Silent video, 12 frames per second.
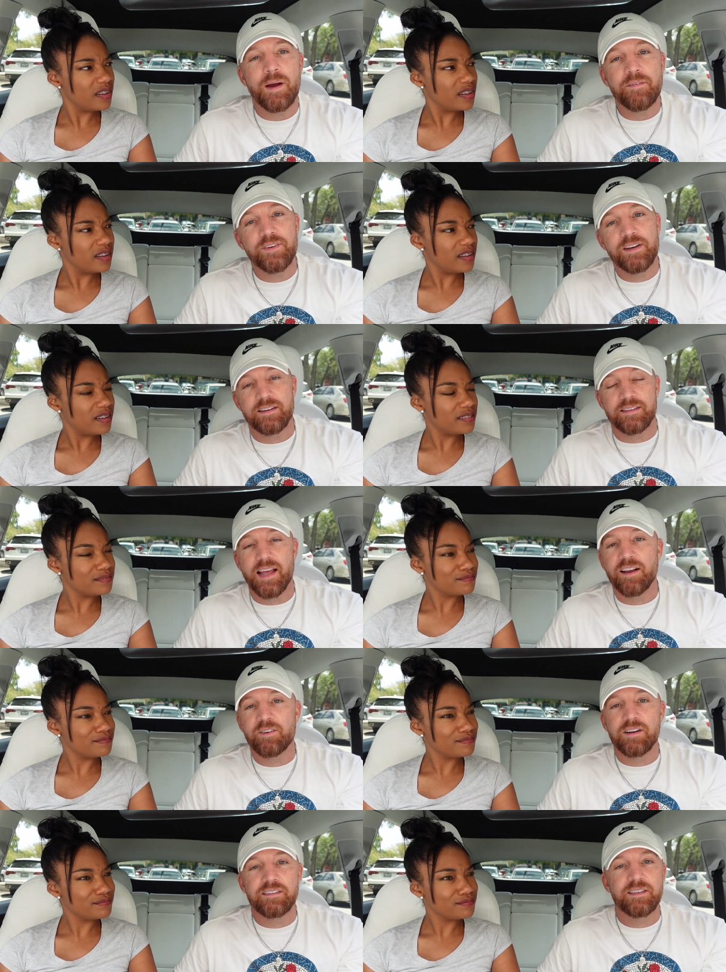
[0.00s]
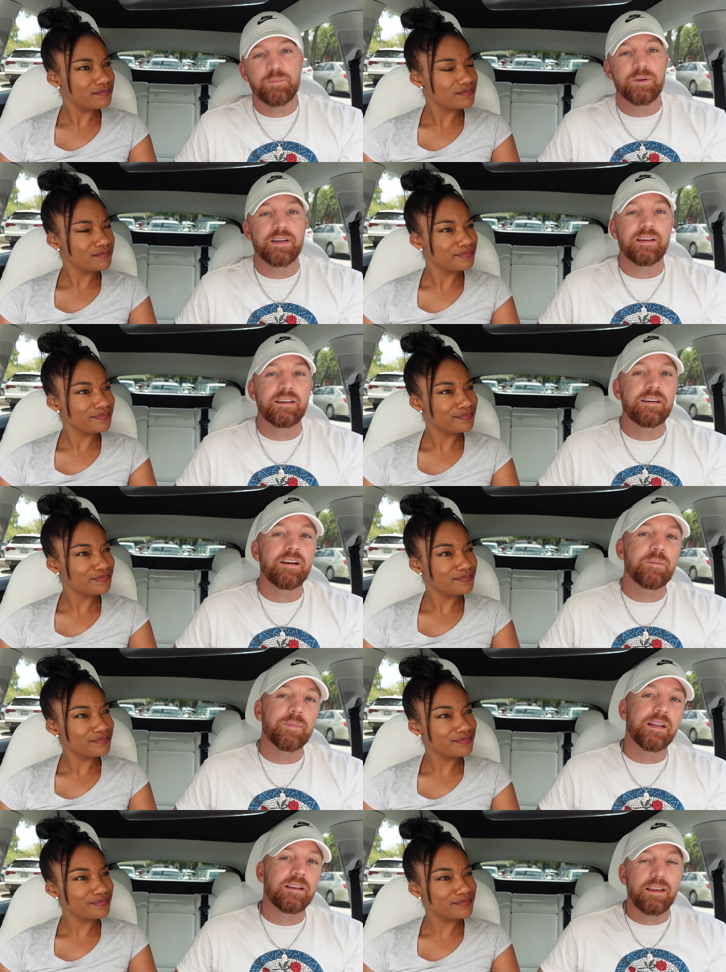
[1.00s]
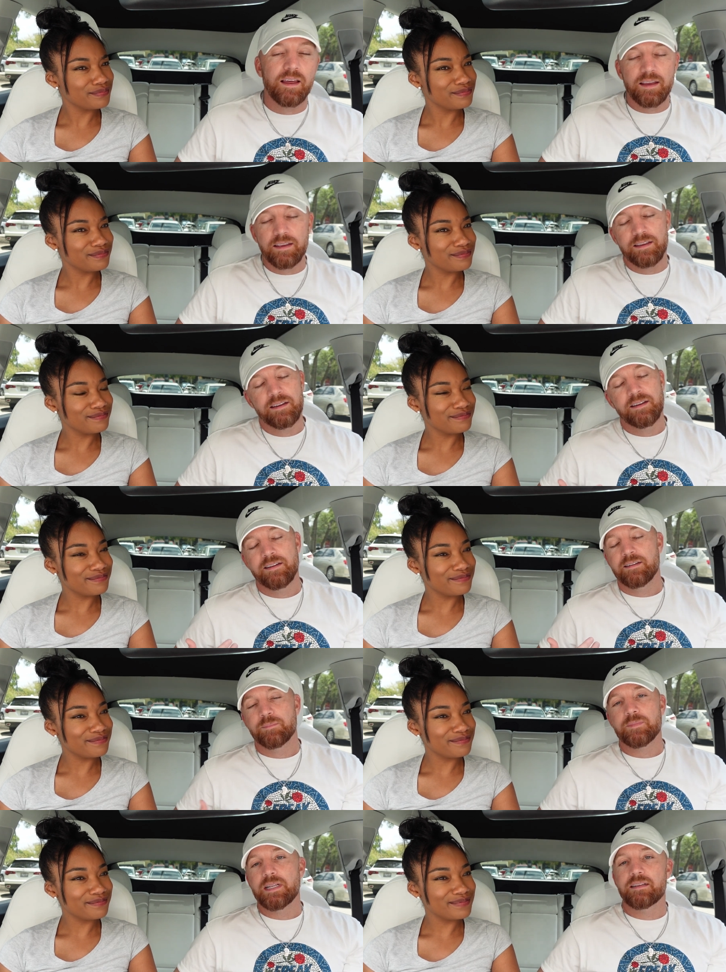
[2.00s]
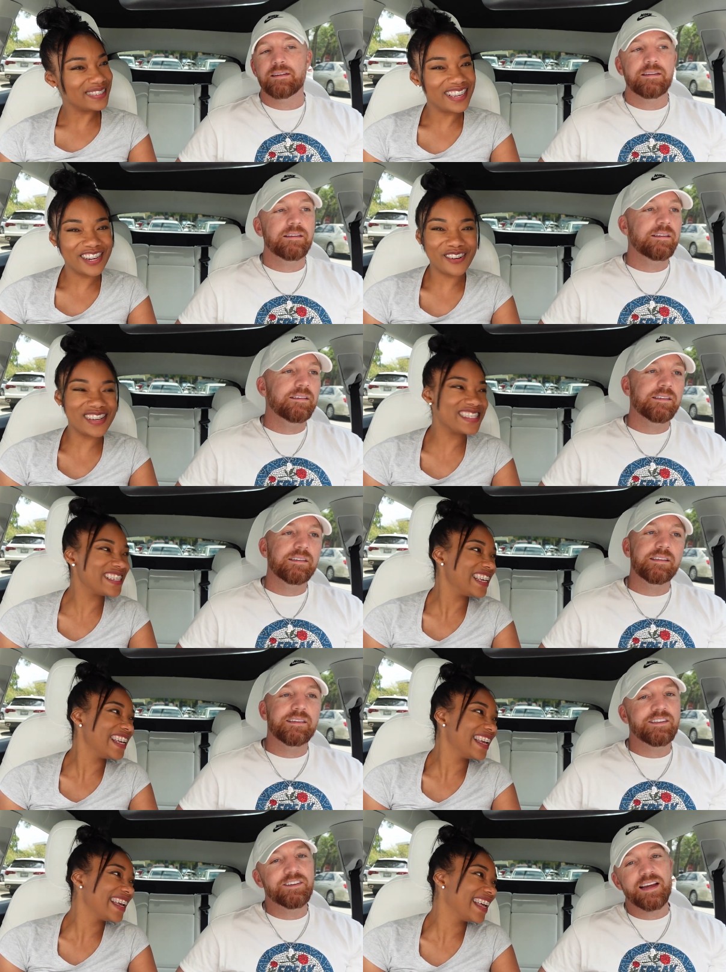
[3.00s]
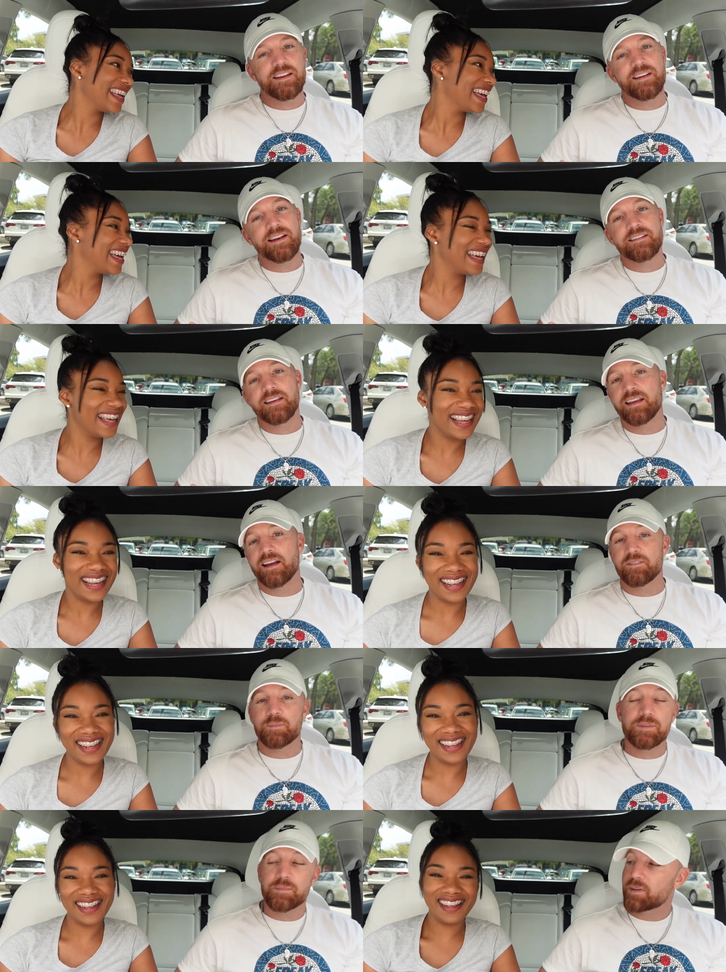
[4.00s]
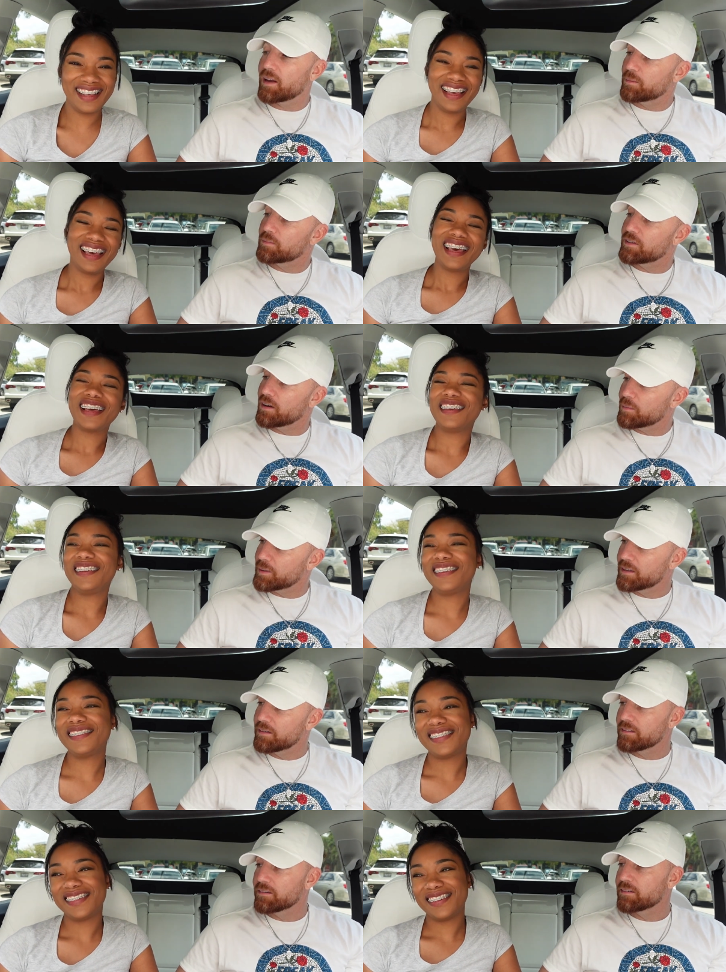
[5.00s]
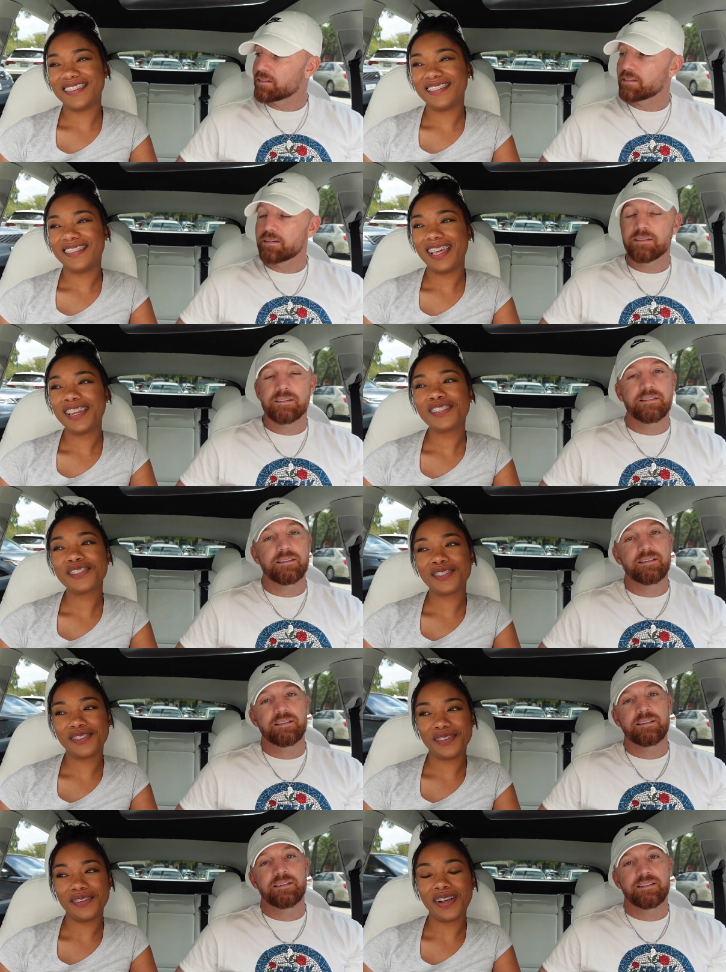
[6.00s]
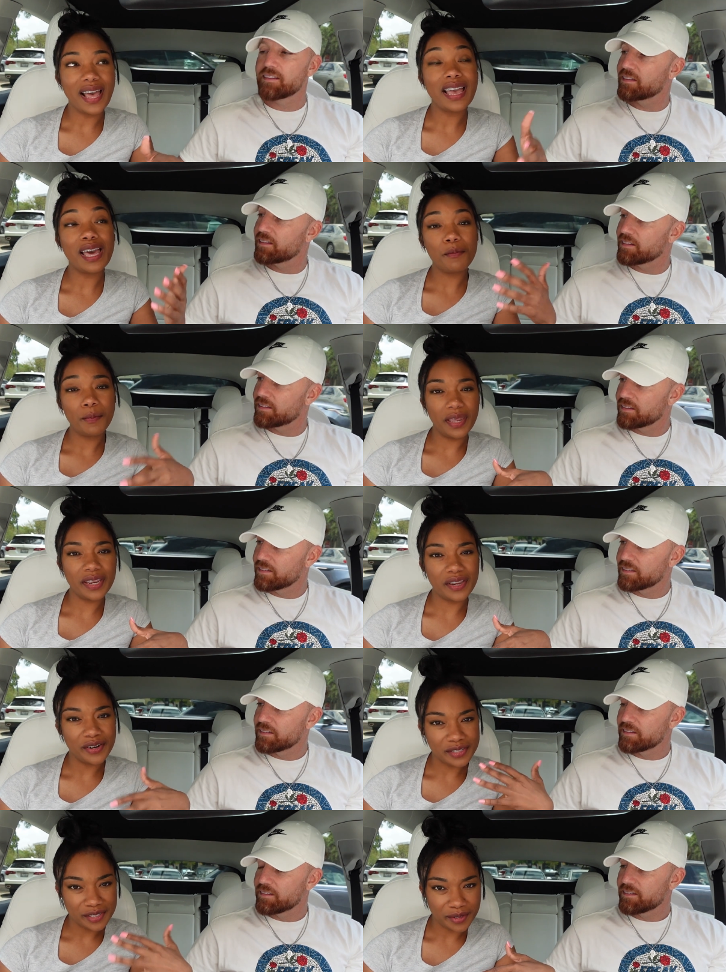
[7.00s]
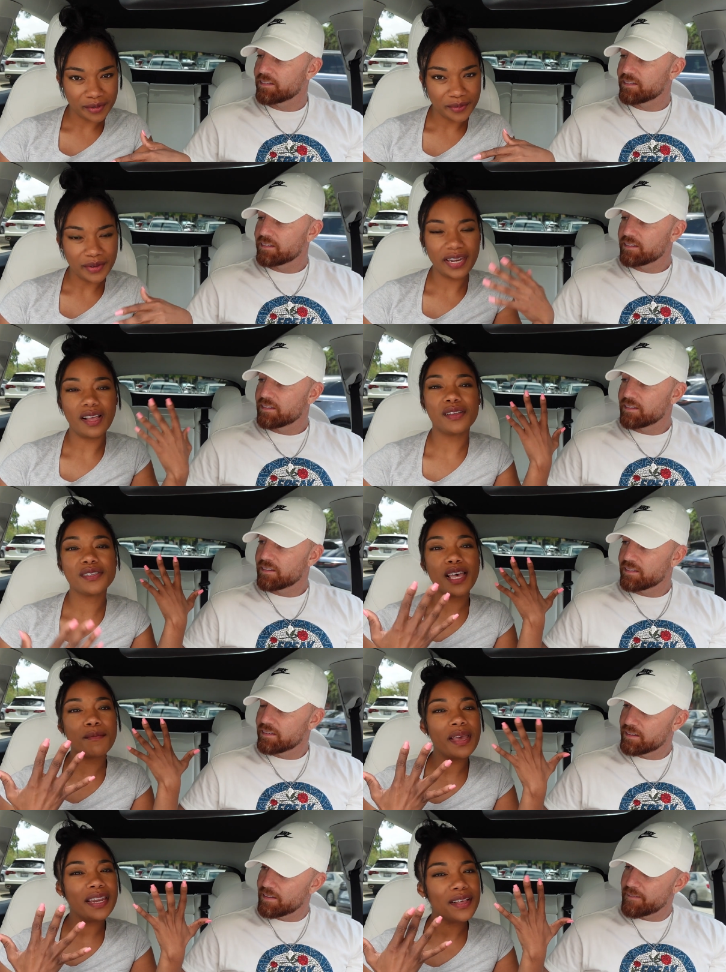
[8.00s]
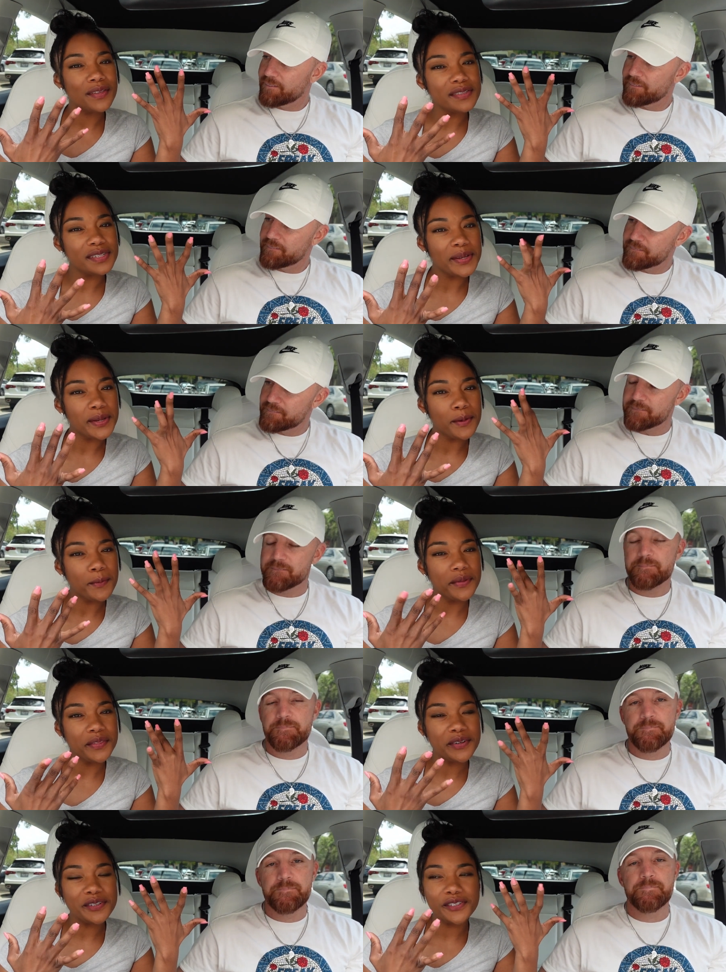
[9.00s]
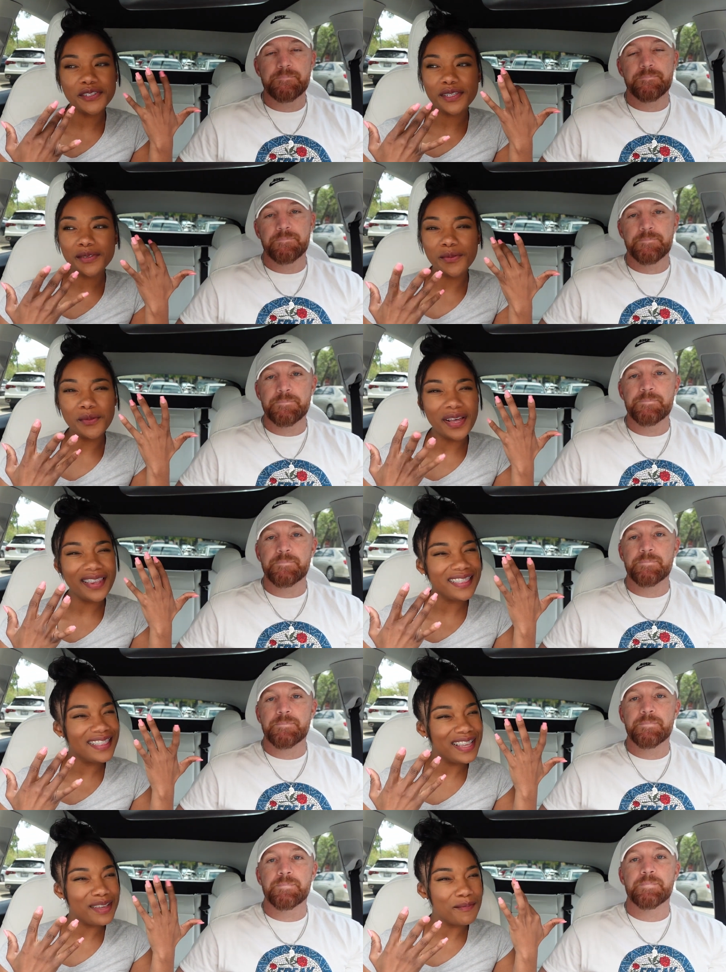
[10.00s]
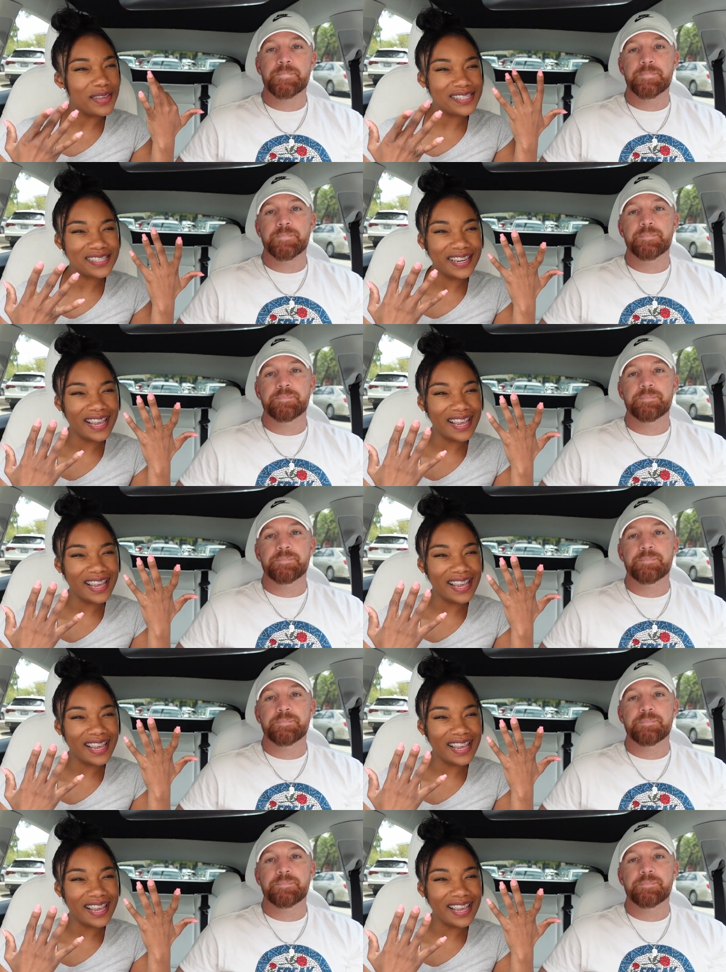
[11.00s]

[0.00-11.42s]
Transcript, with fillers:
Speaker 1: my feet aren't that crusty, but you know what I mean? Like, crusty. You, you got you got to take care of them sometimes. You know what I mean? You
Speaker 2: do. That is true. I got a pedicure too, and I also got my nails done. But there's just one thing missing,